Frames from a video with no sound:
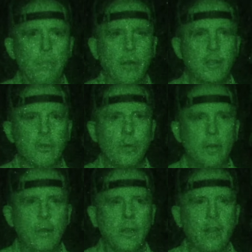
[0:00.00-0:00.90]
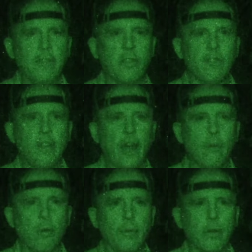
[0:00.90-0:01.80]
pig squealing, and that's
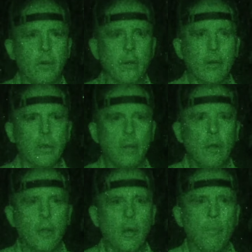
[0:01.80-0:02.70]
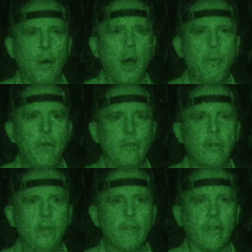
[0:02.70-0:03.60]
exactly what we heard. Bob heard it
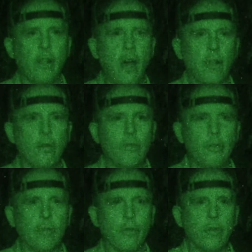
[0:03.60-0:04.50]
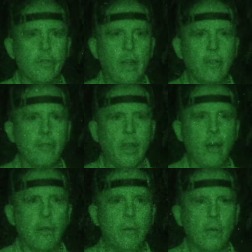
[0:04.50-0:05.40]
too, and he's a lot closer to the source of that
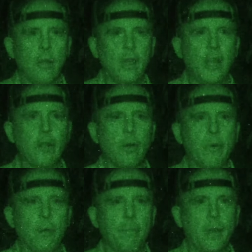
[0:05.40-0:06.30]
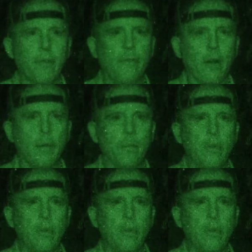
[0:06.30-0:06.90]
sound and he grew up on a pig farm.